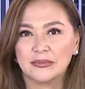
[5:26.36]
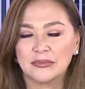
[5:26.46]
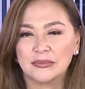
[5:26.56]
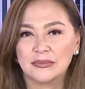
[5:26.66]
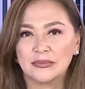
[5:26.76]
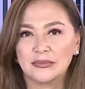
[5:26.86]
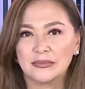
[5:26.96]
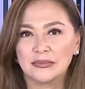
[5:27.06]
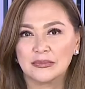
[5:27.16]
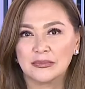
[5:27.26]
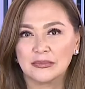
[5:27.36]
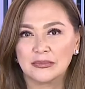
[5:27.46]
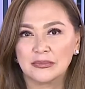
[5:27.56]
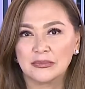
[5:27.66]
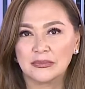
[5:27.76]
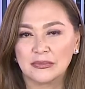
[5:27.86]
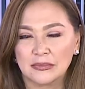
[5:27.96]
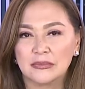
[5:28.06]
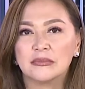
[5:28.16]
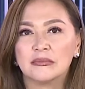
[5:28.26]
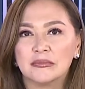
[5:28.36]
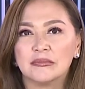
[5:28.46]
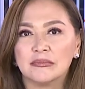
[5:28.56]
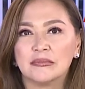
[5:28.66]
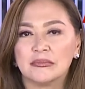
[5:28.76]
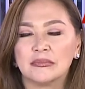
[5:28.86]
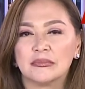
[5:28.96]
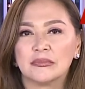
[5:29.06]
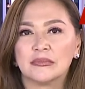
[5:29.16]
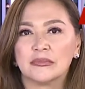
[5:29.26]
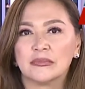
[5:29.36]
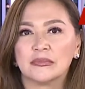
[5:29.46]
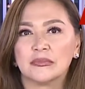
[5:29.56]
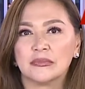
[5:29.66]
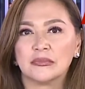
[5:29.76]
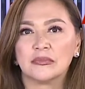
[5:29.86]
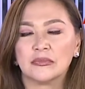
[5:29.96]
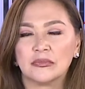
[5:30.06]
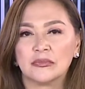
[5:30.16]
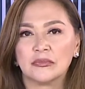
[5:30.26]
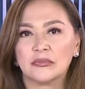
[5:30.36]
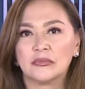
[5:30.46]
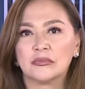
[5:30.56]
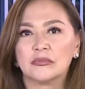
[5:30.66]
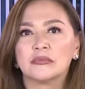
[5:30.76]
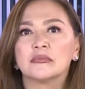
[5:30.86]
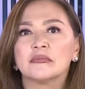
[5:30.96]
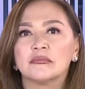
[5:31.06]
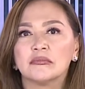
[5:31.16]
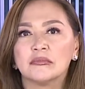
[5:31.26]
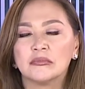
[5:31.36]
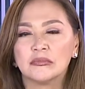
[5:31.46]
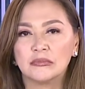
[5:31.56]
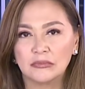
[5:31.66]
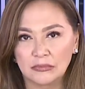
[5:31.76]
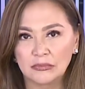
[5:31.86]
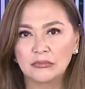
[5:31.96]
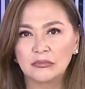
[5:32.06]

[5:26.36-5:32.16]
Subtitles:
(silent)